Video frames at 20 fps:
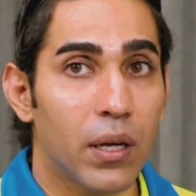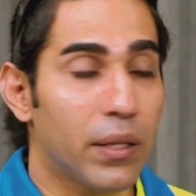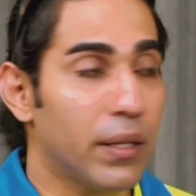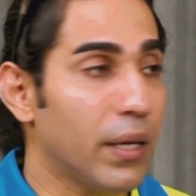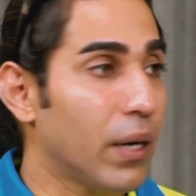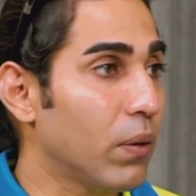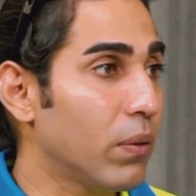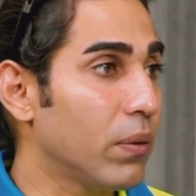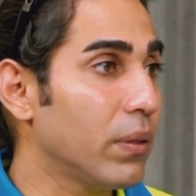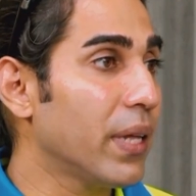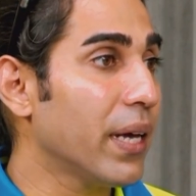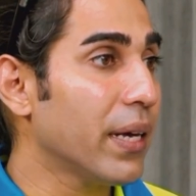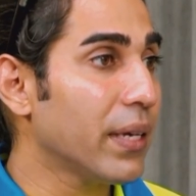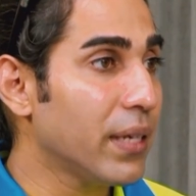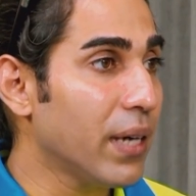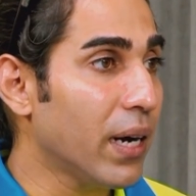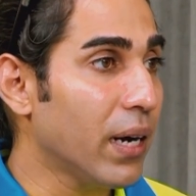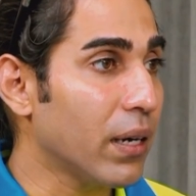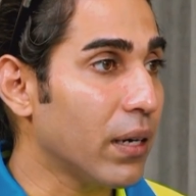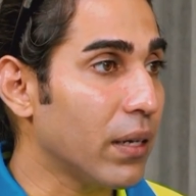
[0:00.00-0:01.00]
Now they're
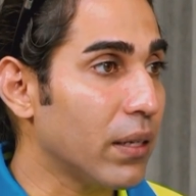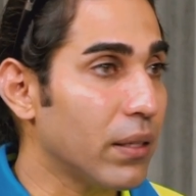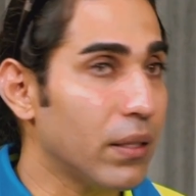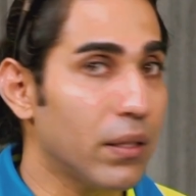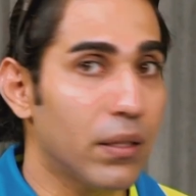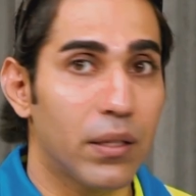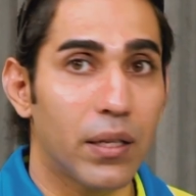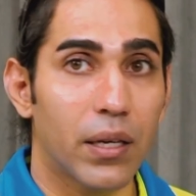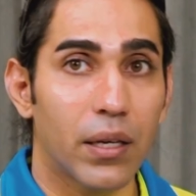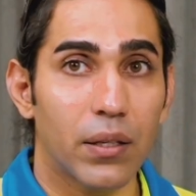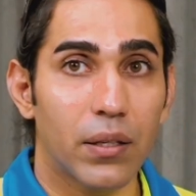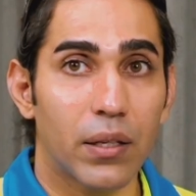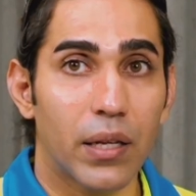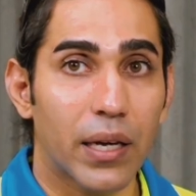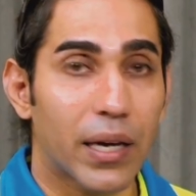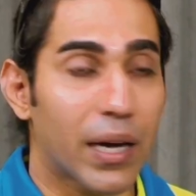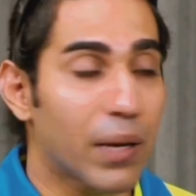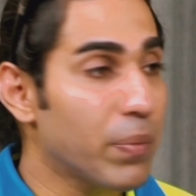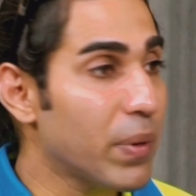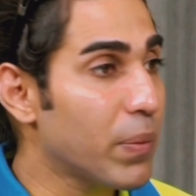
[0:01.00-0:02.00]
young, they
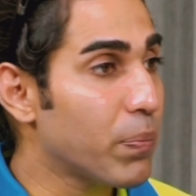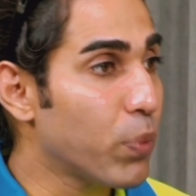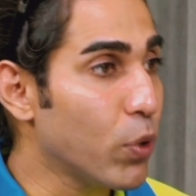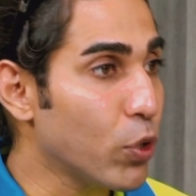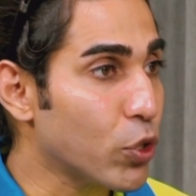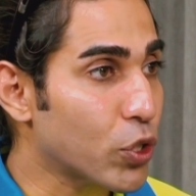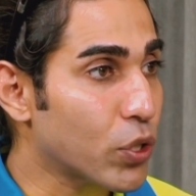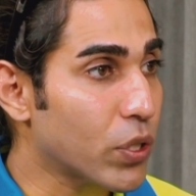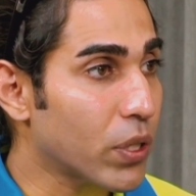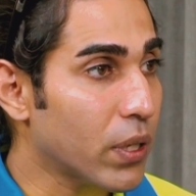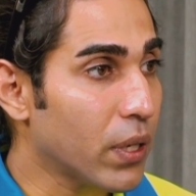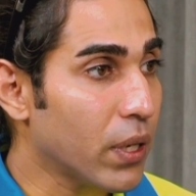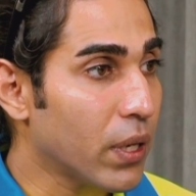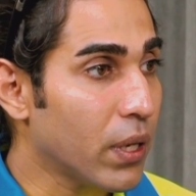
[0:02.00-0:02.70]
can't be pushed.